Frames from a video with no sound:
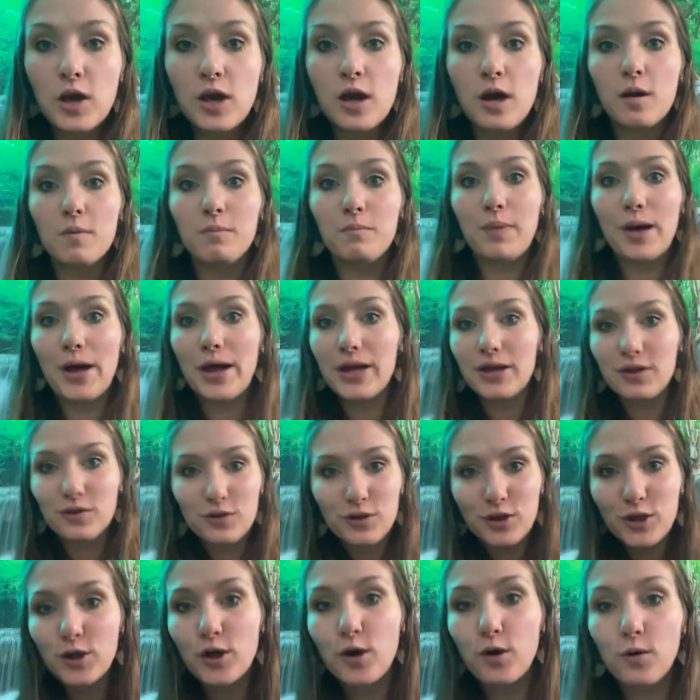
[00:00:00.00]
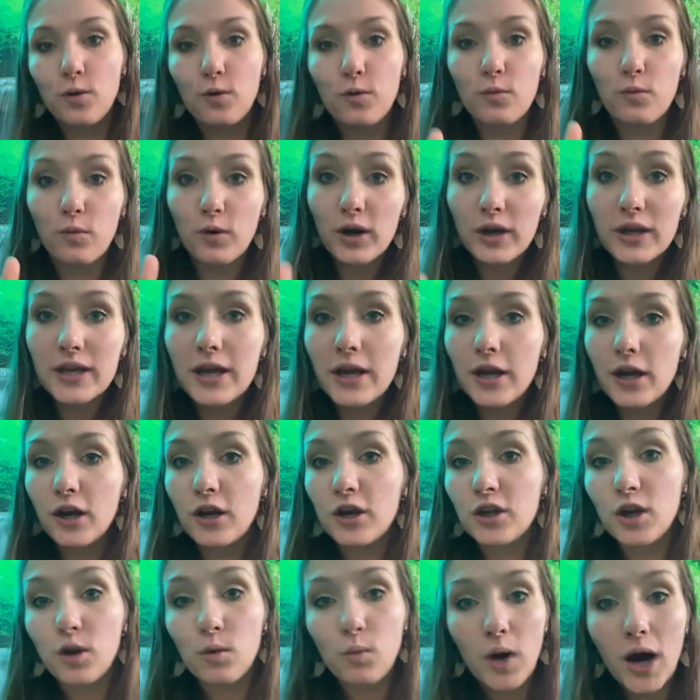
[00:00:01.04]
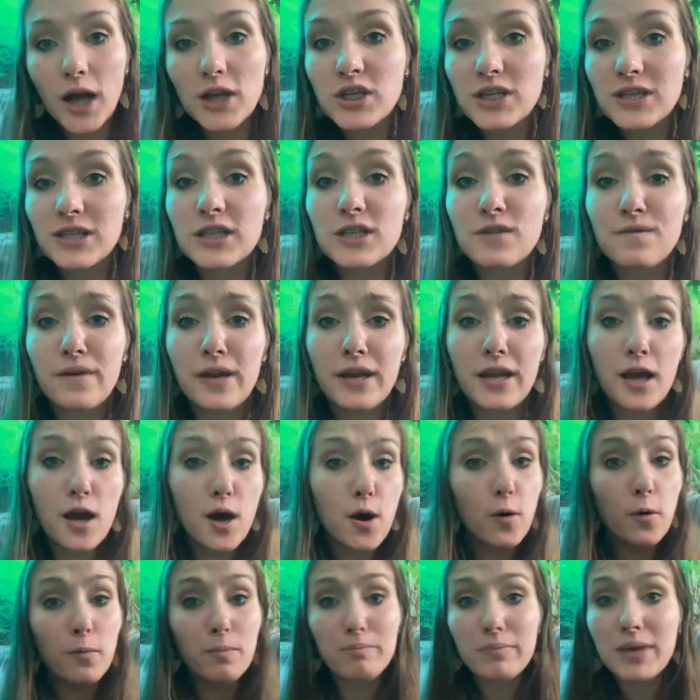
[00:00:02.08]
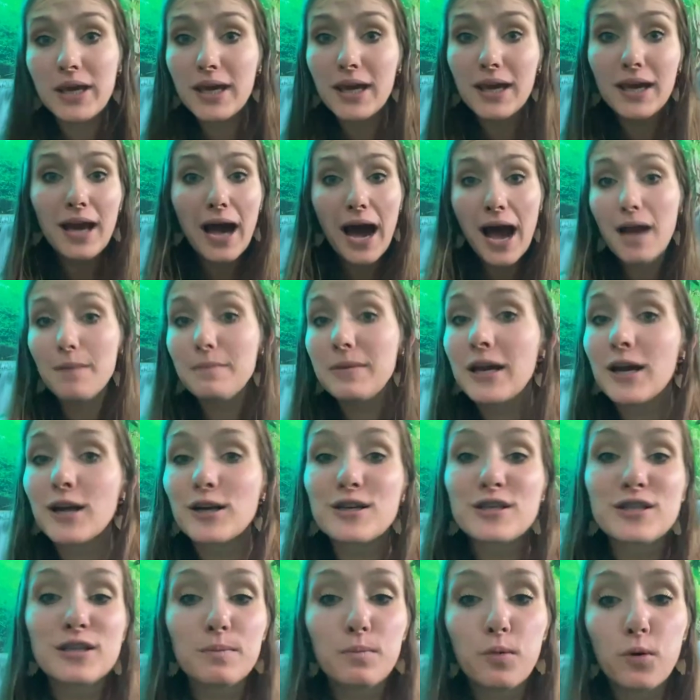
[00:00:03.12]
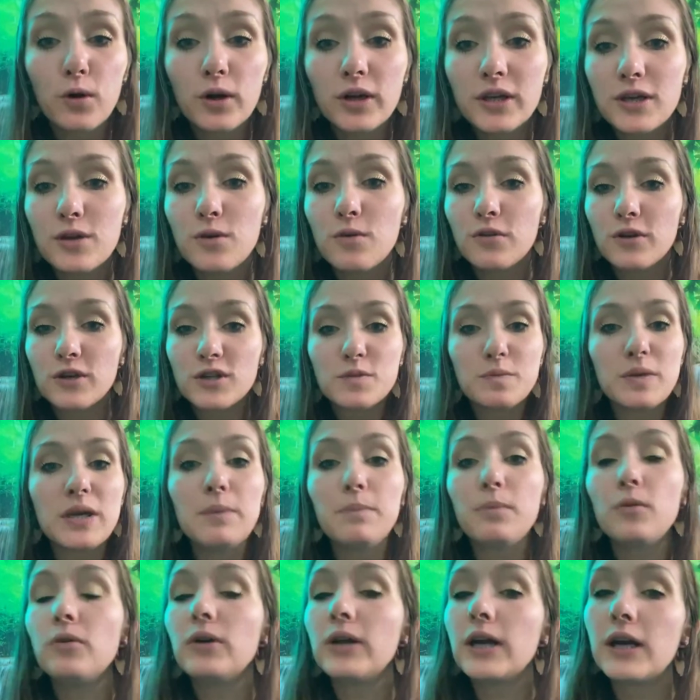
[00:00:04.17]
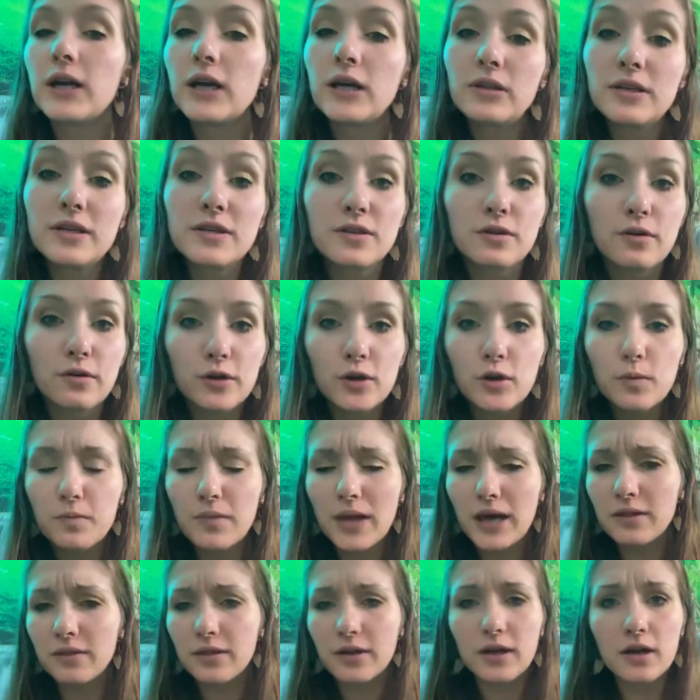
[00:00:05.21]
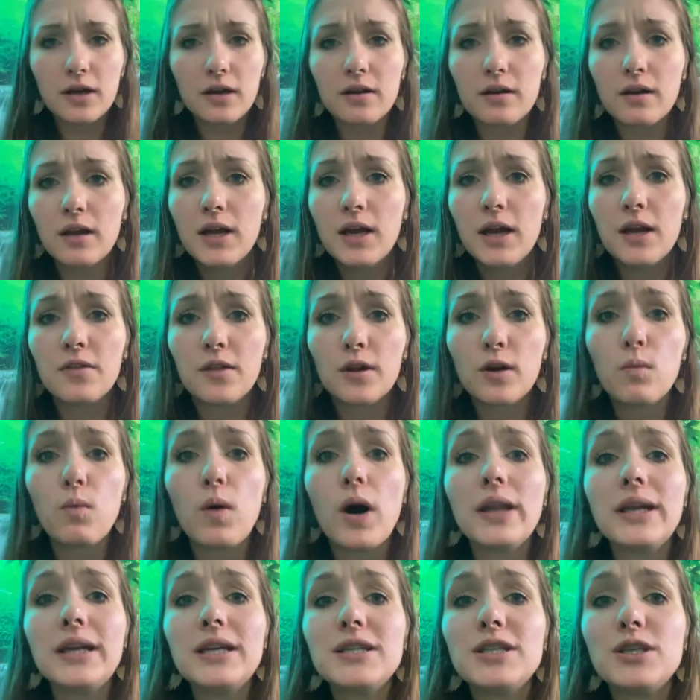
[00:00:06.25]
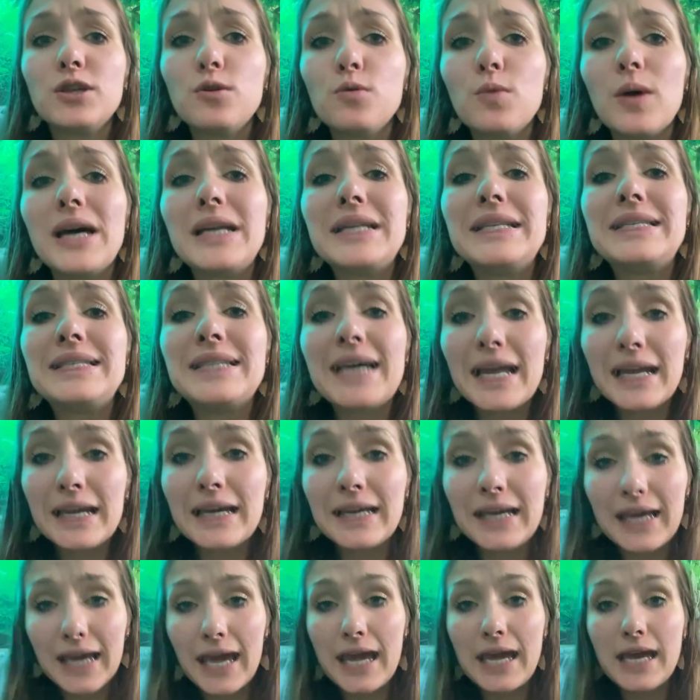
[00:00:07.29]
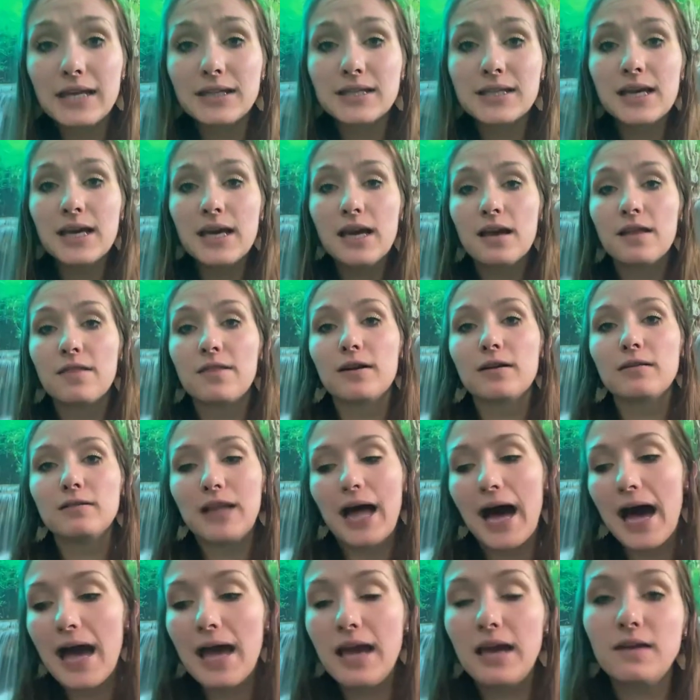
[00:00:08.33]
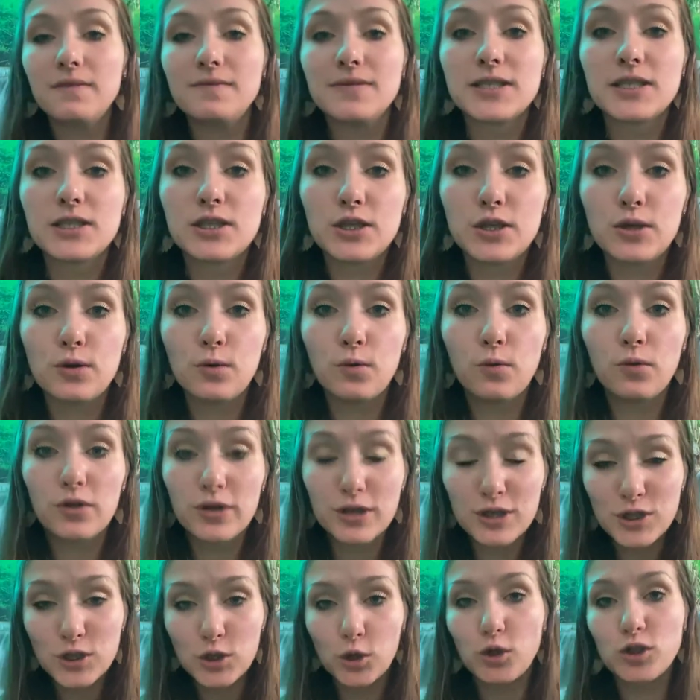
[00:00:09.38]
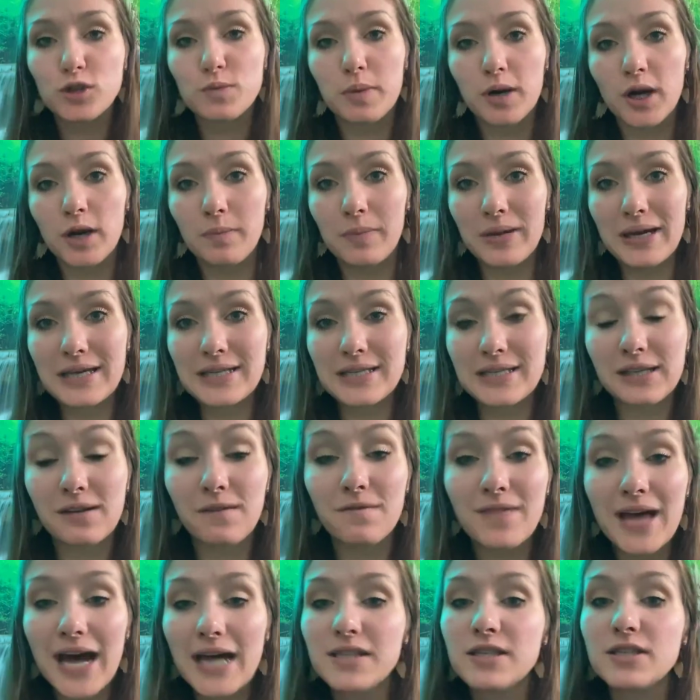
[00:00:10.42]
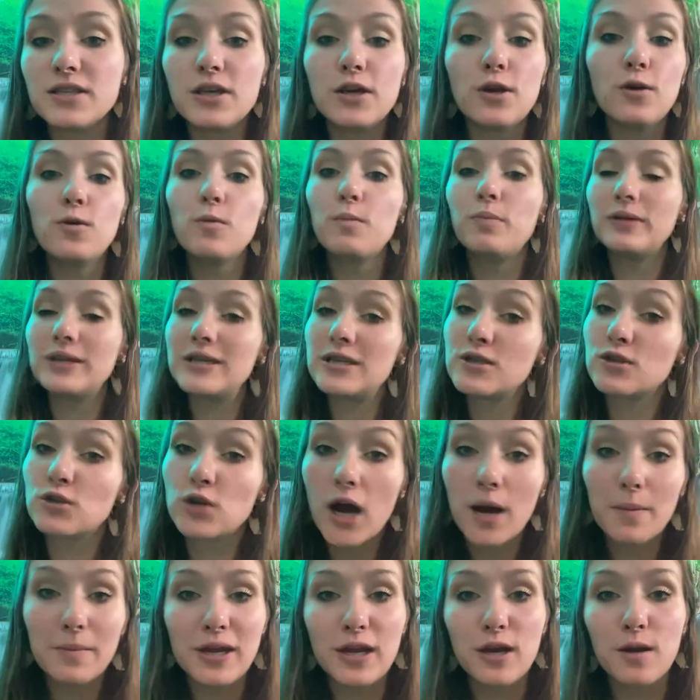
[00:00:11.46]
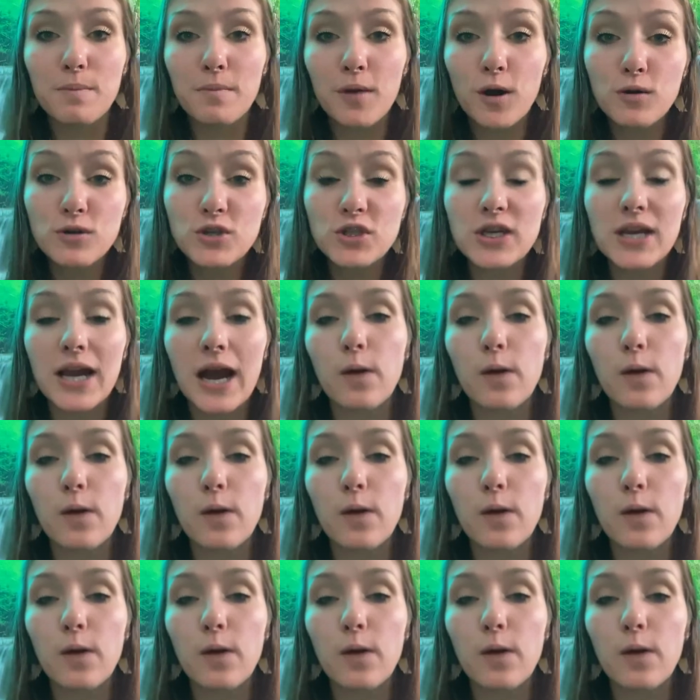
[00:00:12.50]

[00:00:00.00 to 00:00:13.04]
But, we're here, you're watching this video. I'm here to support you. There's people here in this group that they're wanting to dedicate their lives to their soul's purpose. And if that's you, please drop me an emoji.